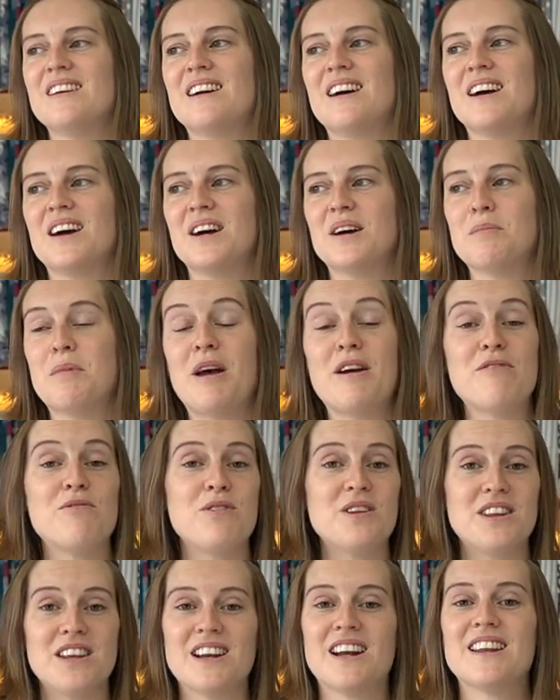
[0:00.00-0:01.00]
Um,
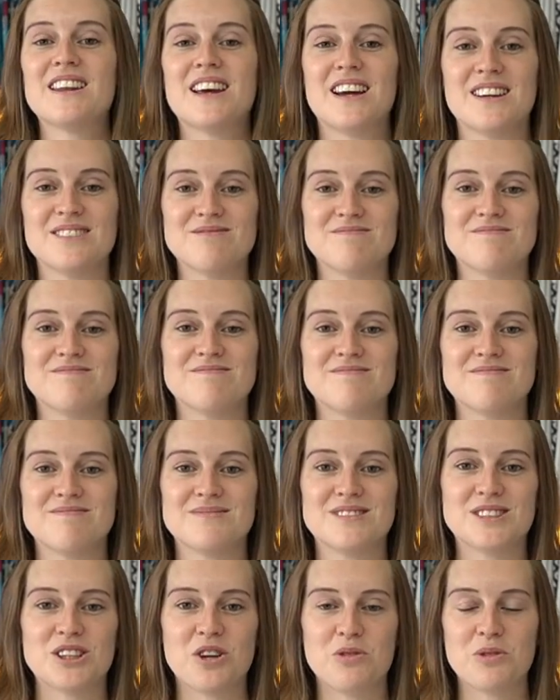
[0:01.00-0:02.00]
everything like that.
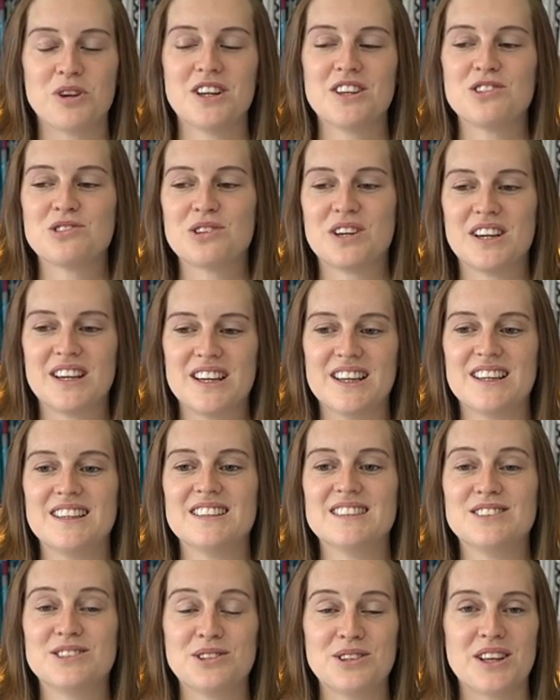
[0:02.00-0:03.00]
So we're going to try
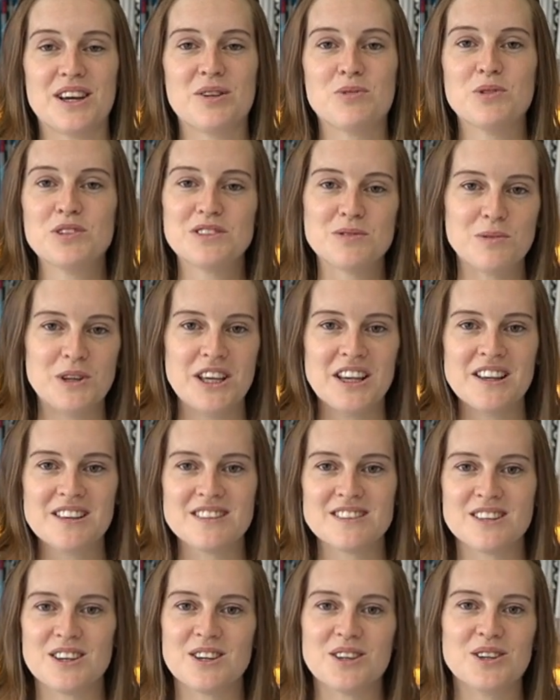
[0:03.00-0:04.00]
and do that once a week.
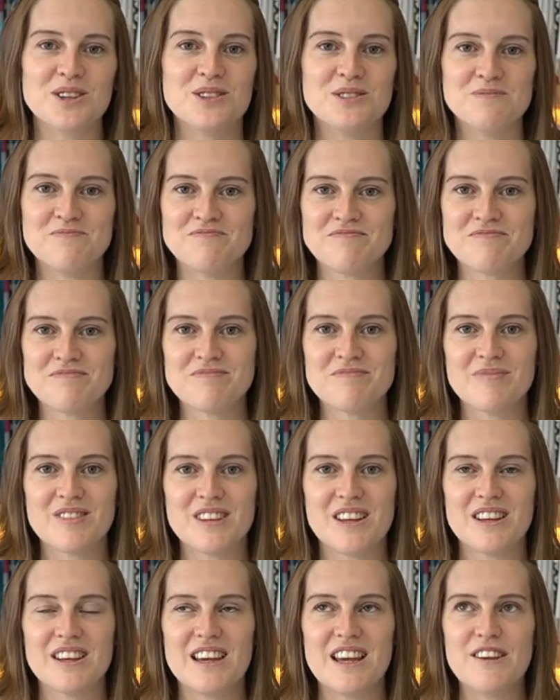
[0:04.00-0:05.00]
So
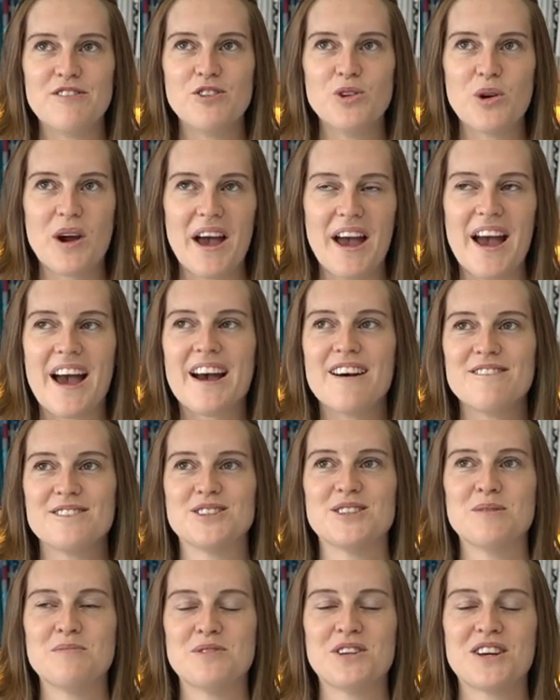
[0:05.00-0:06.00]
if you have
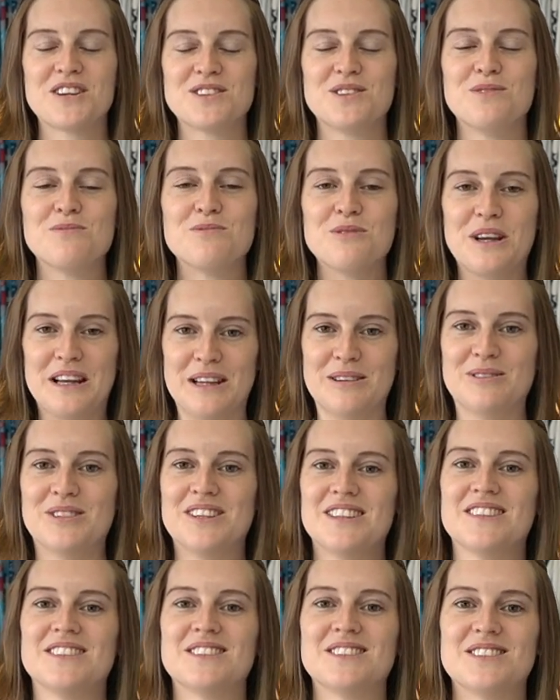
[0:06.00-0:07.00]
subjects you really
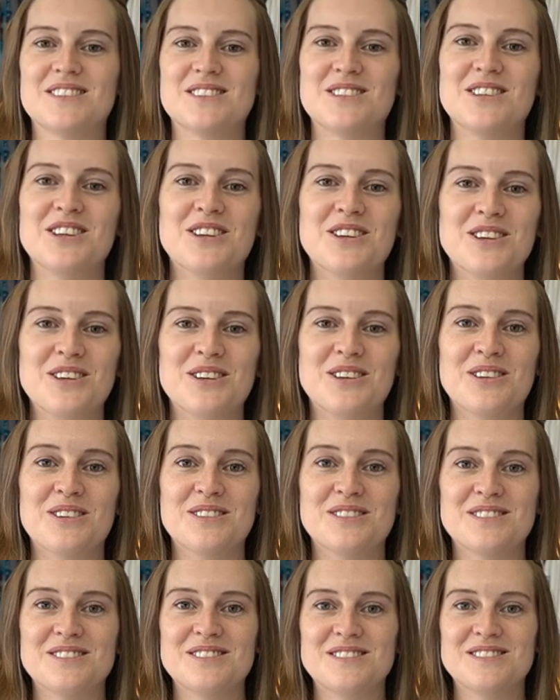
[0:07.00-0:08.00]
want us to
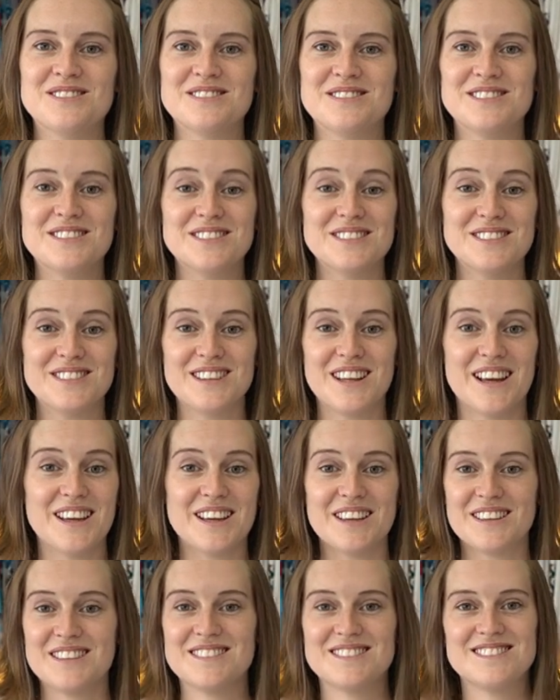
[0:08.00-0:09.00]

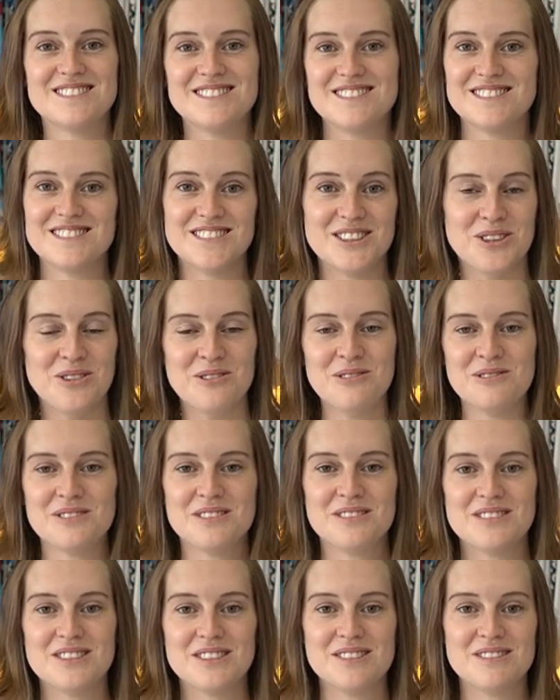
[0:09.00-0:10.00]
like do,
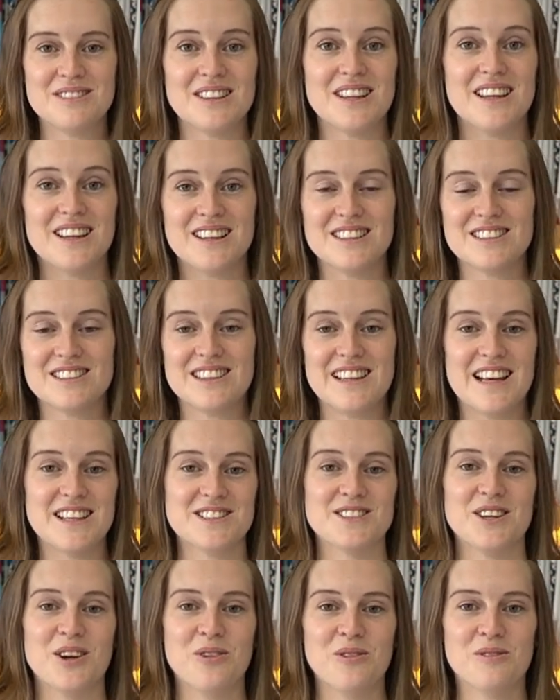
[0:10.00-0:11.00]
then let
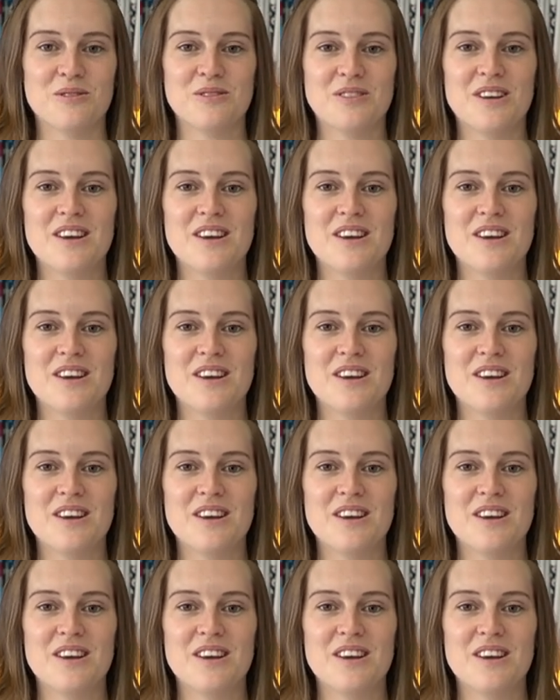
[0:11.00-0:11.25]
us know.